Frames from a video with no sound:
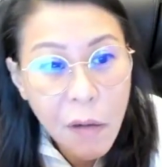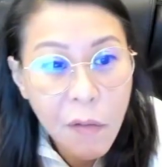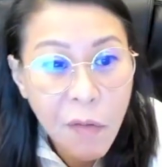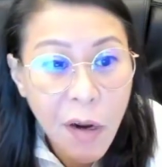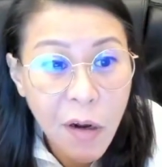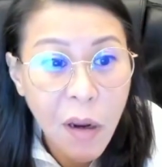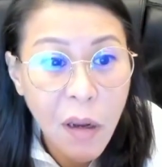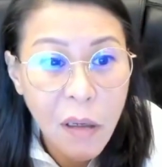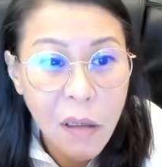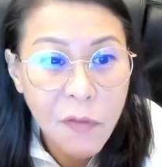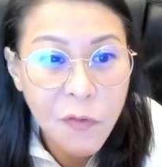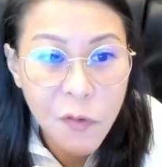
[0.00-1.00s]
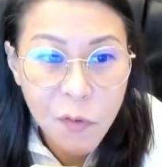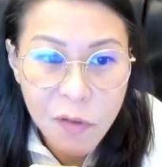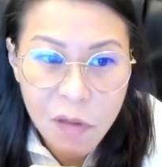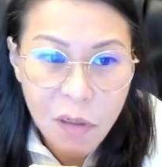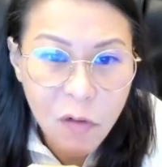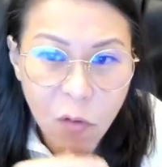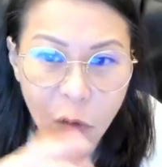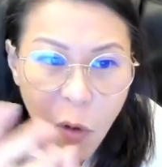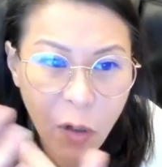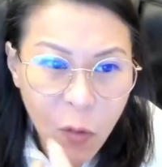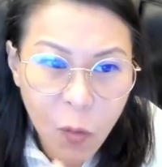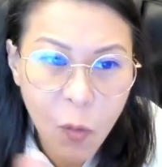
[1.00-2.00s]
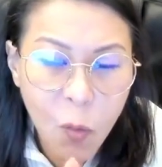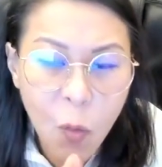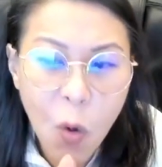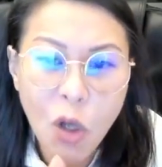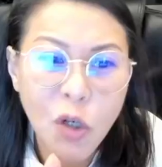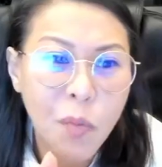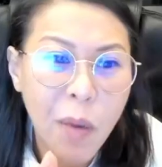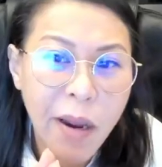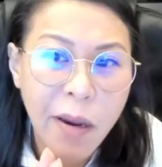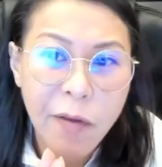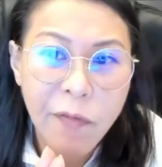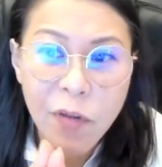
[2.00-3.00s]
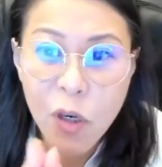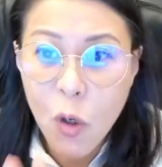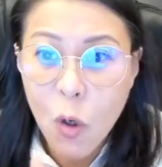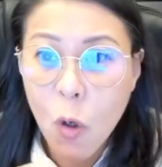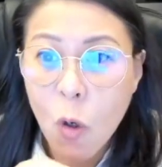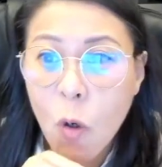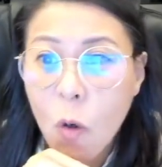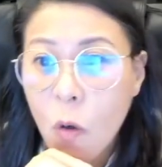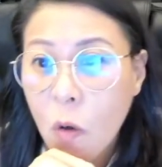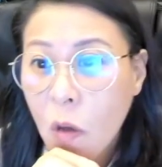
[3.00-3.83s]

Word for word: Right now, if you still don't want to watch my video,